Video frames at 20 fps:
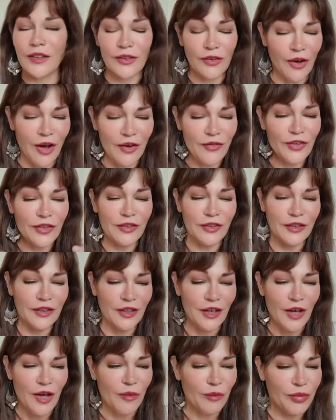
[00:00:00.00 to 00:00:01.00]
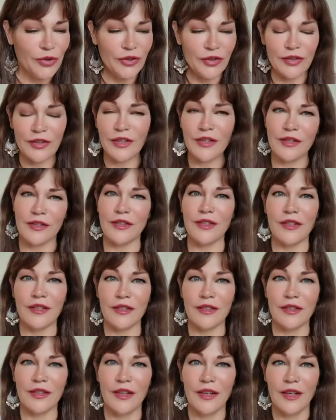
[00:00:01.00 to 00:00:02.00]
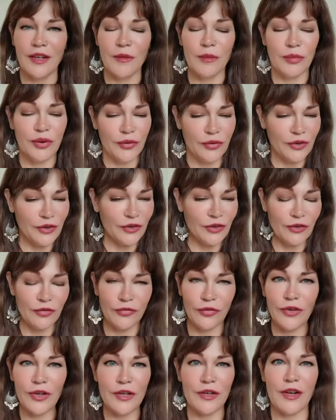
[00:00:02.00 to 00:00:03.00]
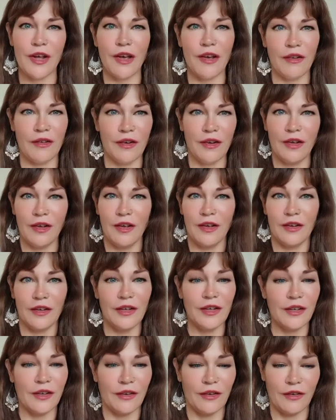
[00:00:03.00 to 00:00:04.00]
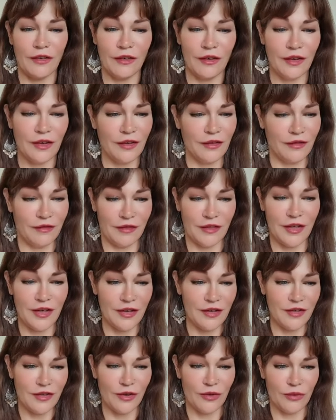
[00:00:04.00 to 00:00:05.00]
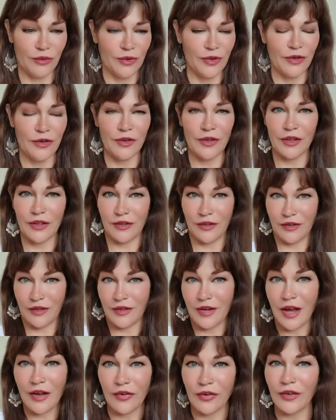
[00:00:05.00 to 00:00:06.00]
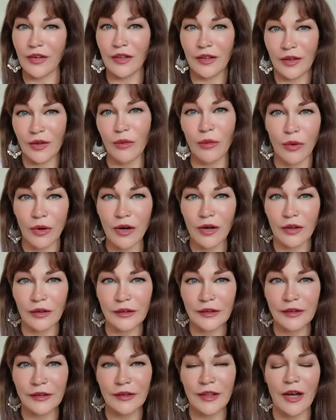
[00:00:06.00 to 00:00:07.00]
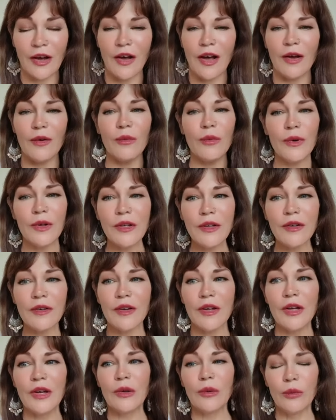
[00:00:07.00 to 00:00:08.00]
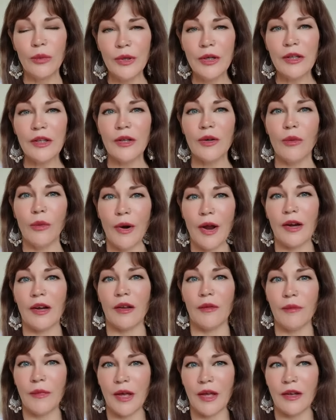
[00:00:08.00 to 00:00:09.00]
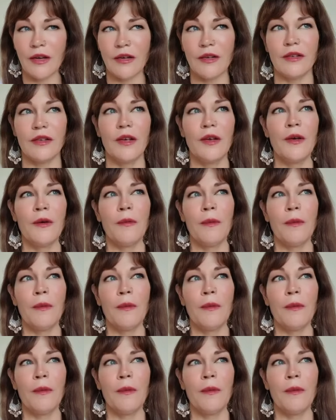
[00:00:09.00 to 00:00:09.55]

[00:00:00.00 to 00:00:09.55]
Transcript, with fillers: So obviously, persistence, putting your foot down, you know, is a real, it definitely works. Now, I wouldn't really recommend